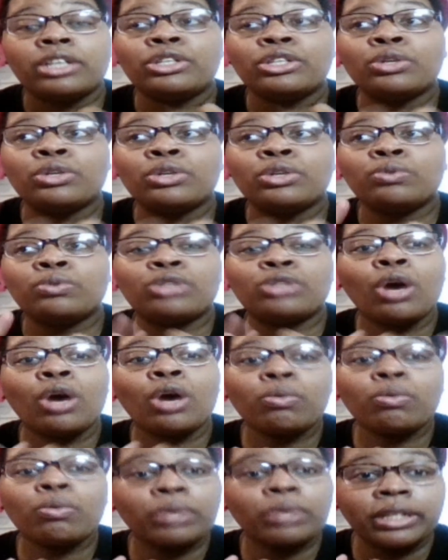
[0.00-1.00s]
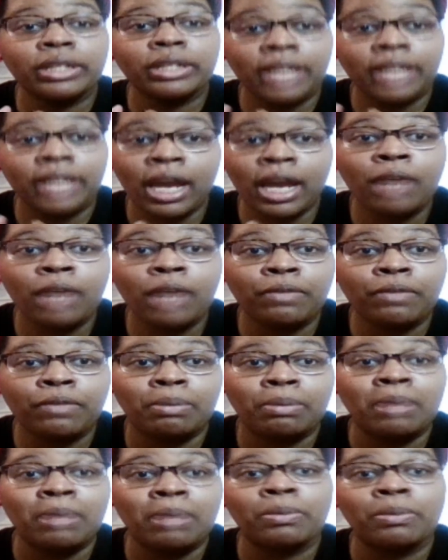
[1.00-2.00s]
you don't really care for
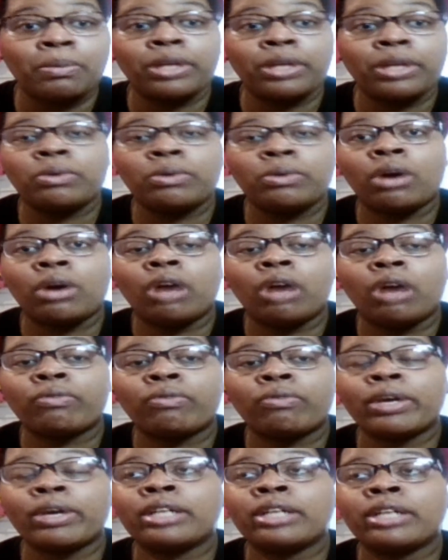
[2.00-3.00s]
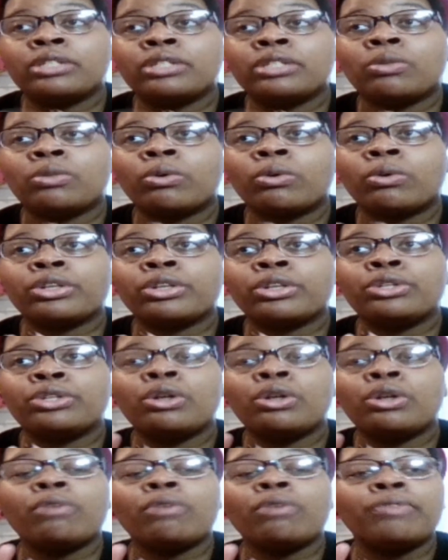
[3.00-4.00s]
the people that you call friends, or you
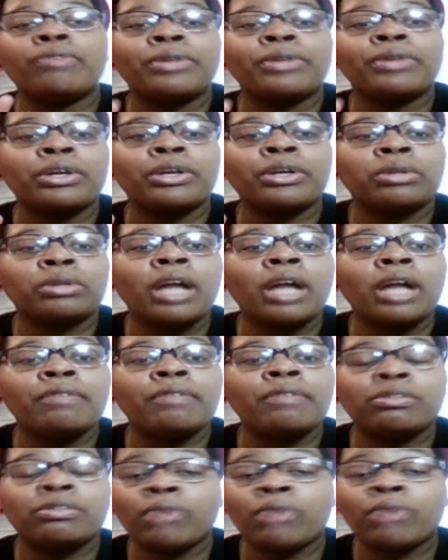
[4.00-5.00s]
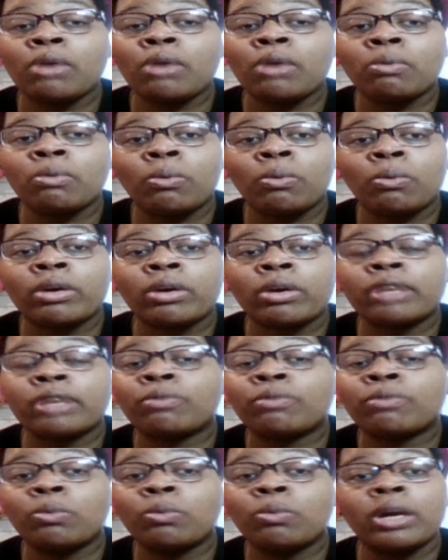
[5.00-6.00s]
don't feel that your life is very rewarding
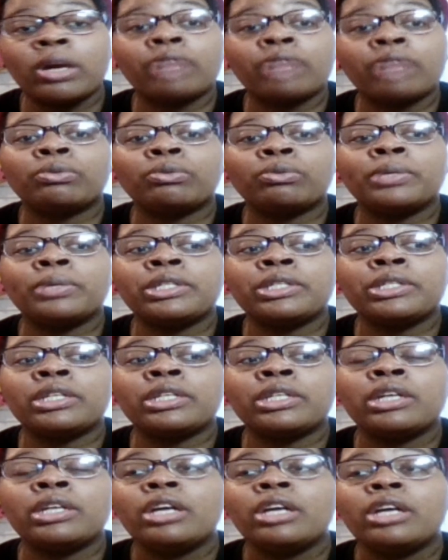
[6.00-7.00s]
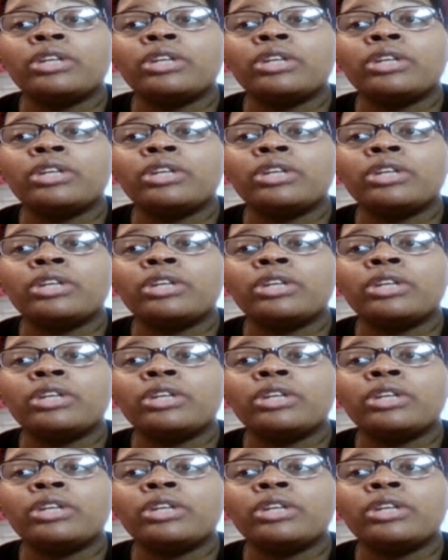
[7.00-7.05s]
for whatever reason,